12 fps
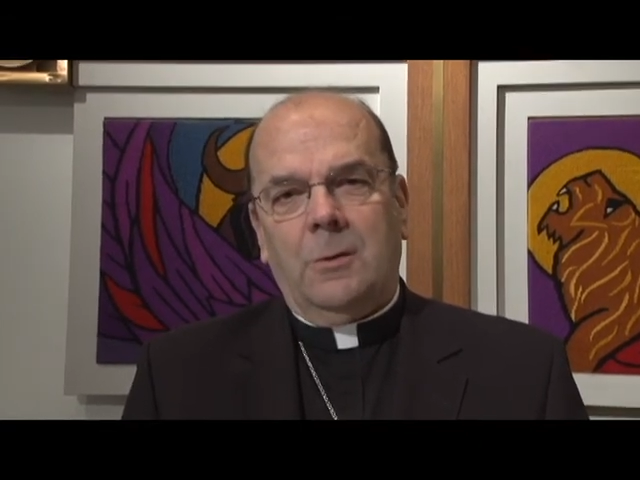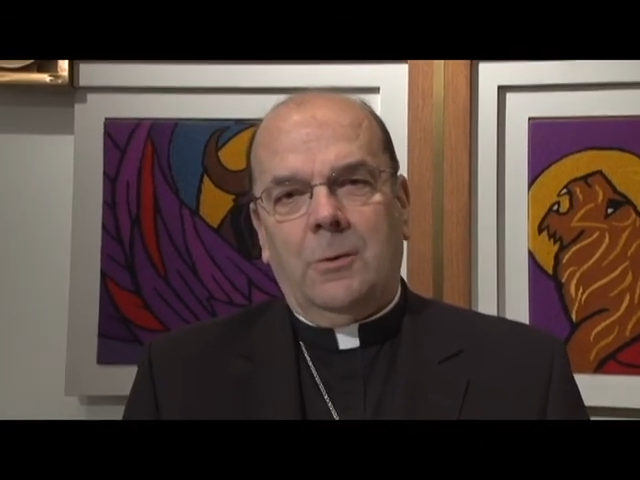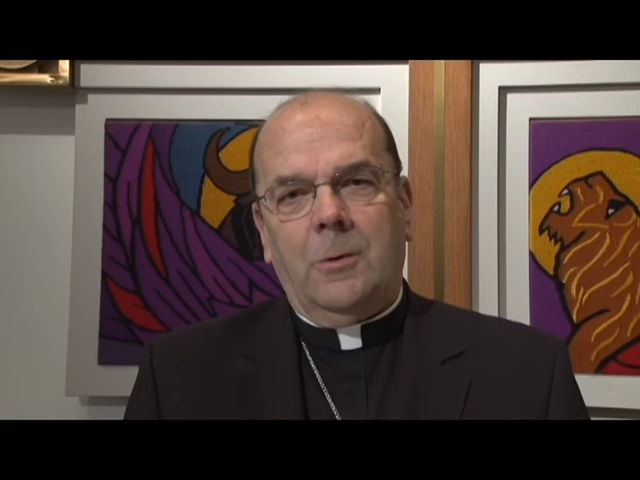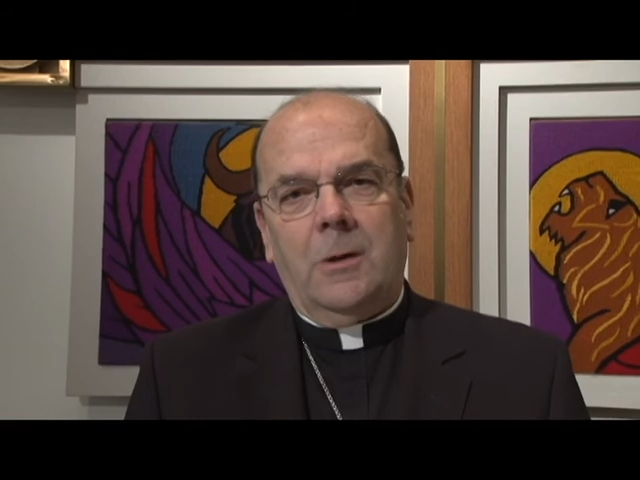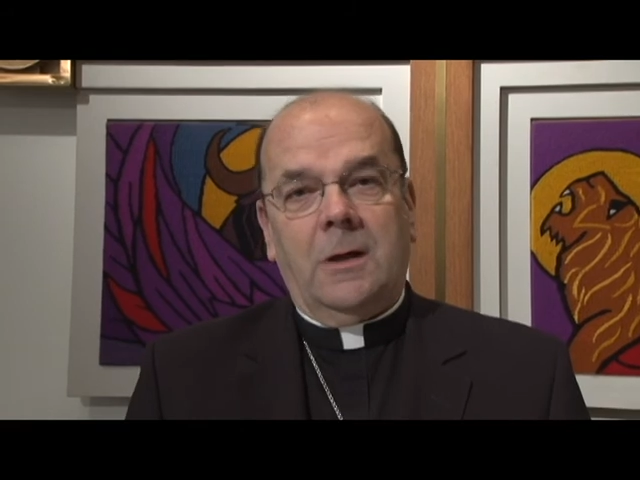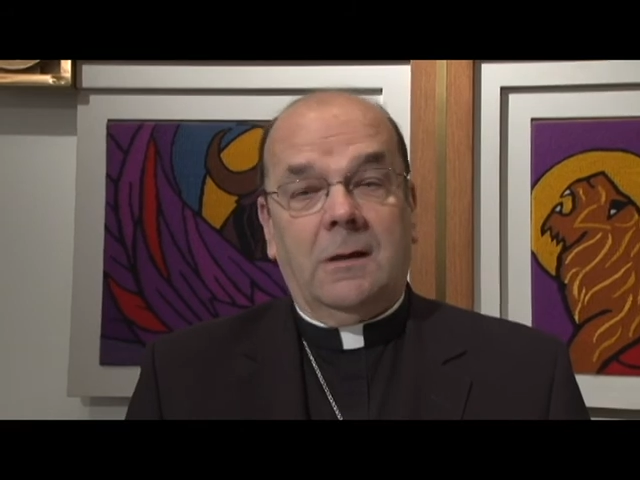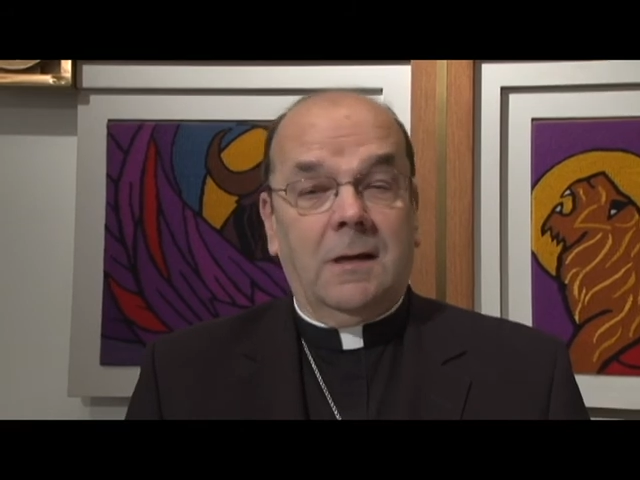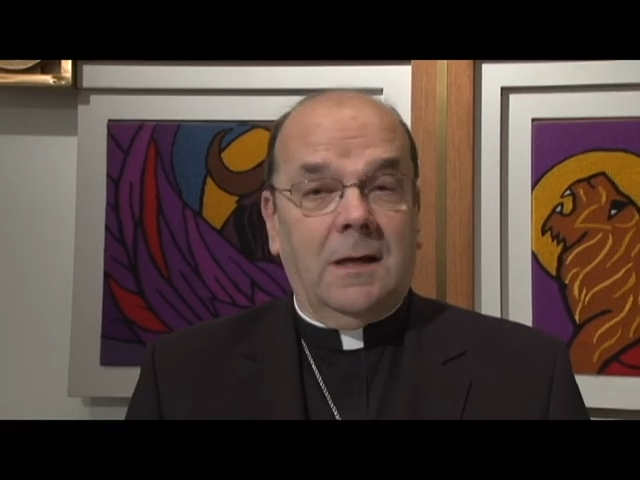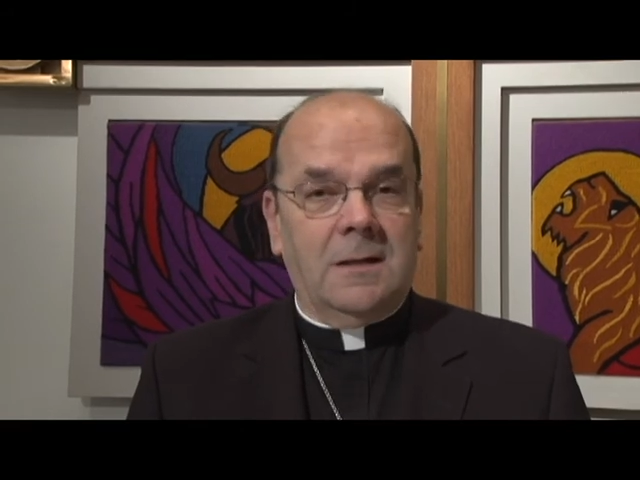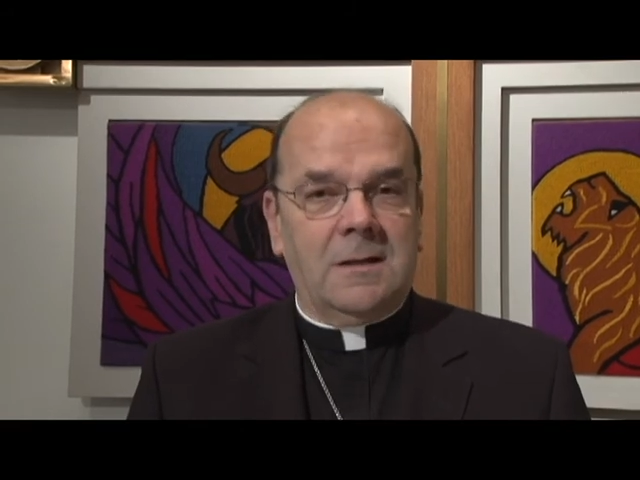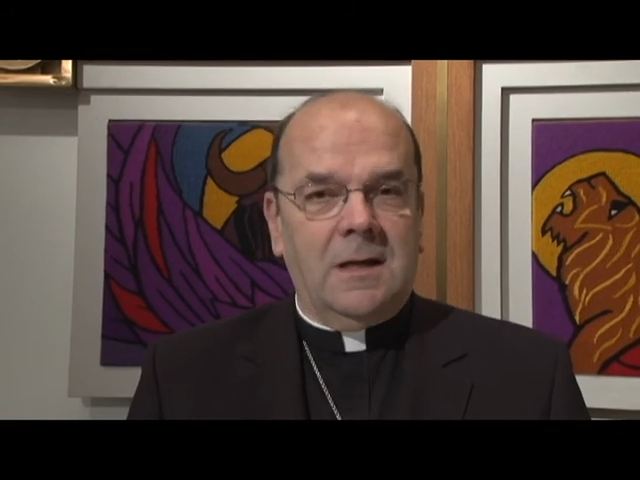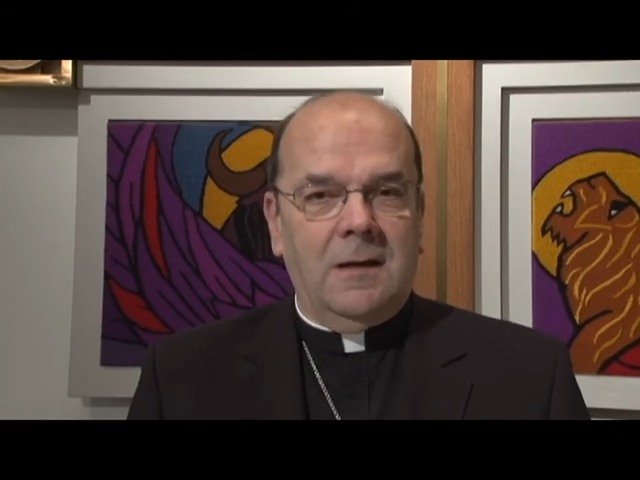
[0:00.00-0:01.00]
Lord at
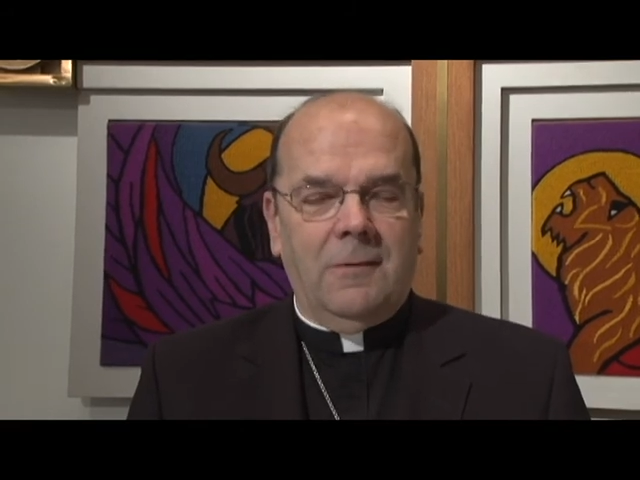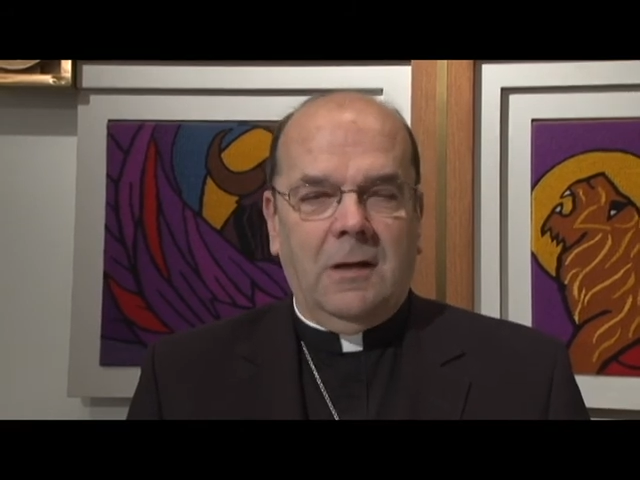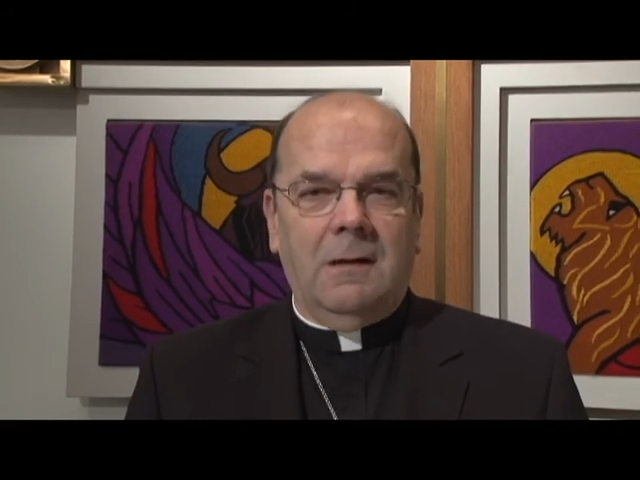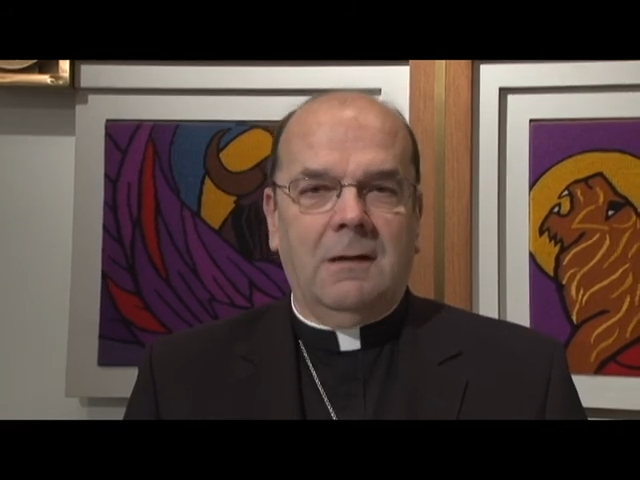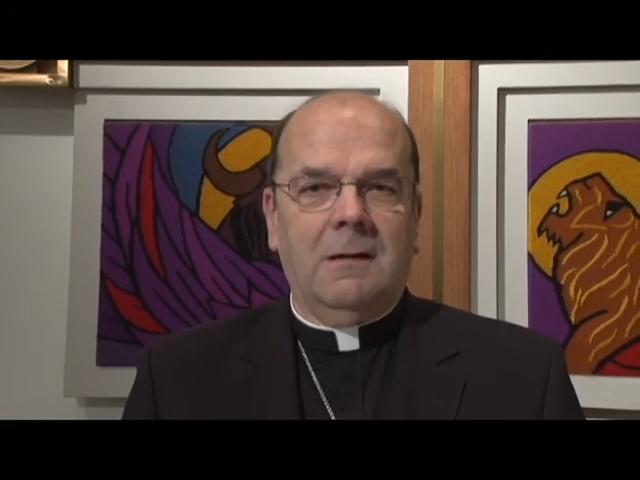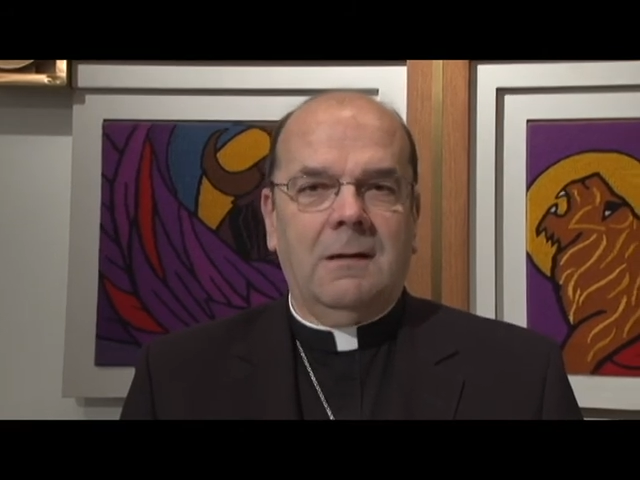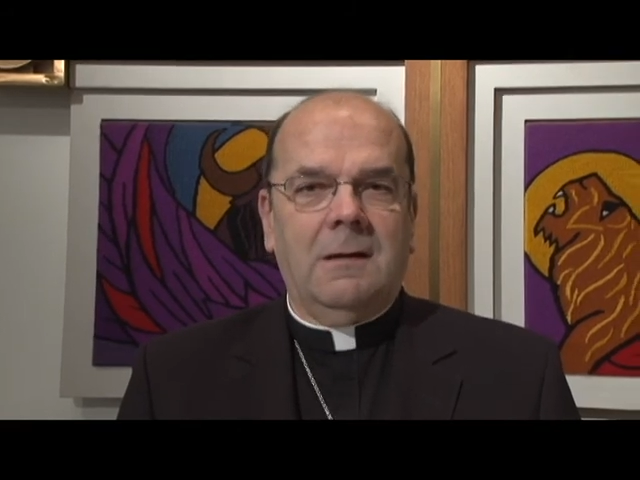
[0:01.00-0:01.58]
Thanksgiving